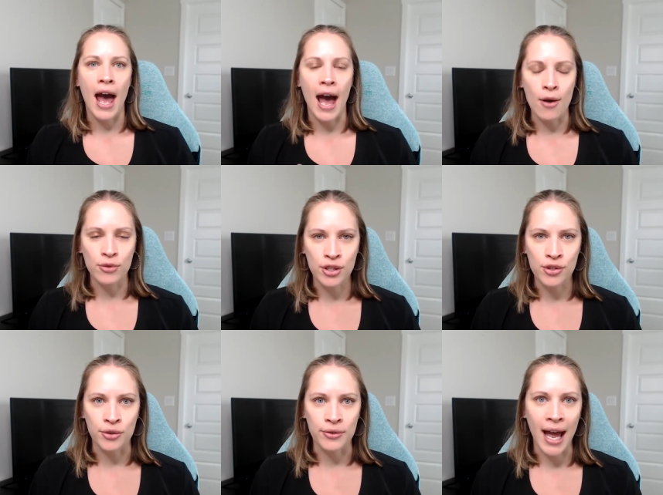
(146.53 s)
how
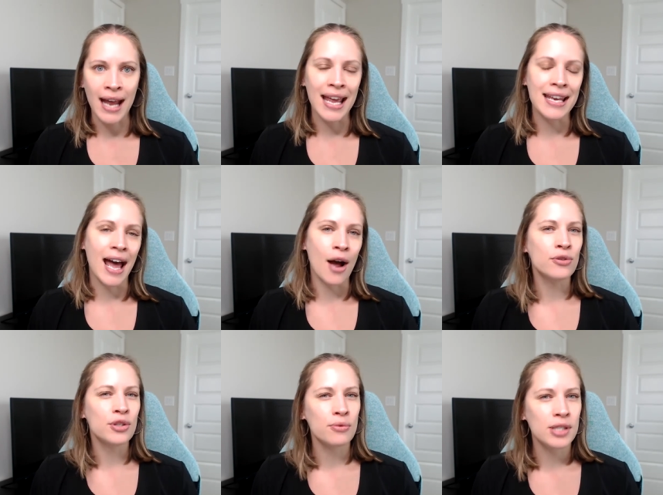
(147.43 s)
to do that and
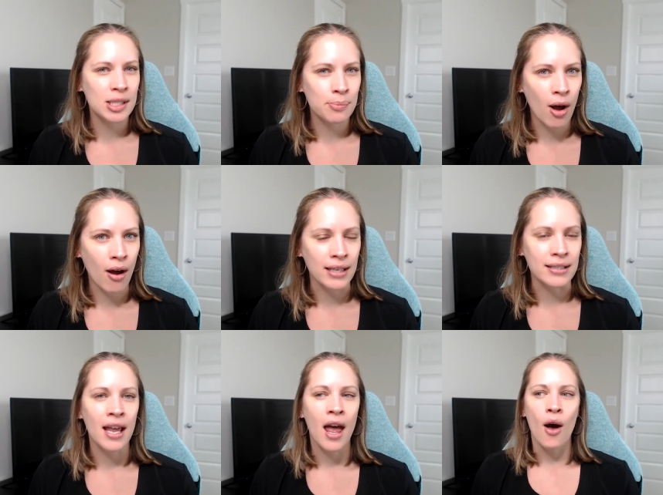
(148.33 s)
how to
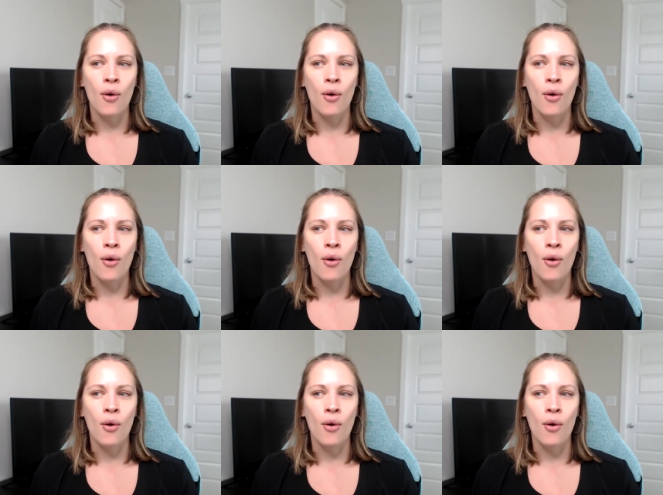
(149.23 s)
respond